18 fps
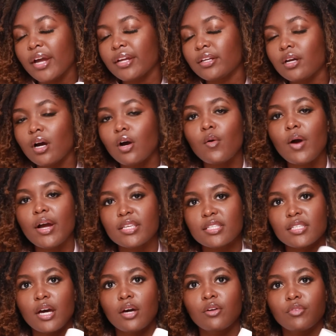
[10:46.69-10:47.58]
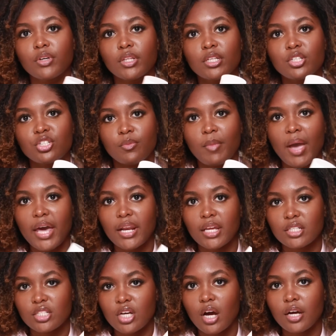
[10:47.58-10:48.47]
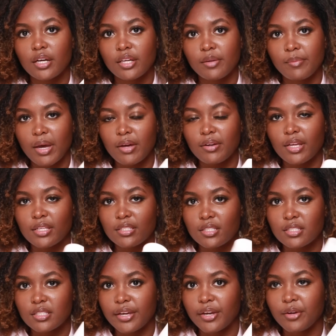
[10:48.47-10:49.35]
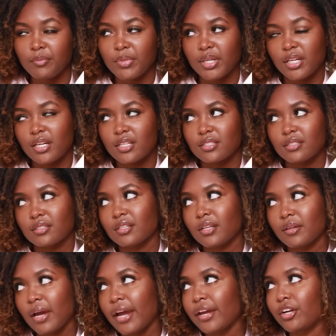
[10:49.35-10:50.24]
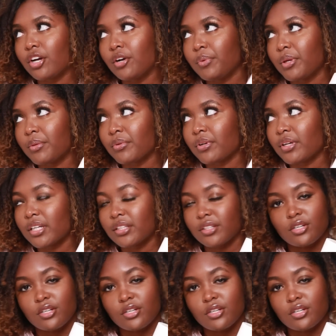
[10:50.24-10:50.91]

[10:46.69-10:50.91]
know I sound really dramatic talking about Necessaire because I know people are like,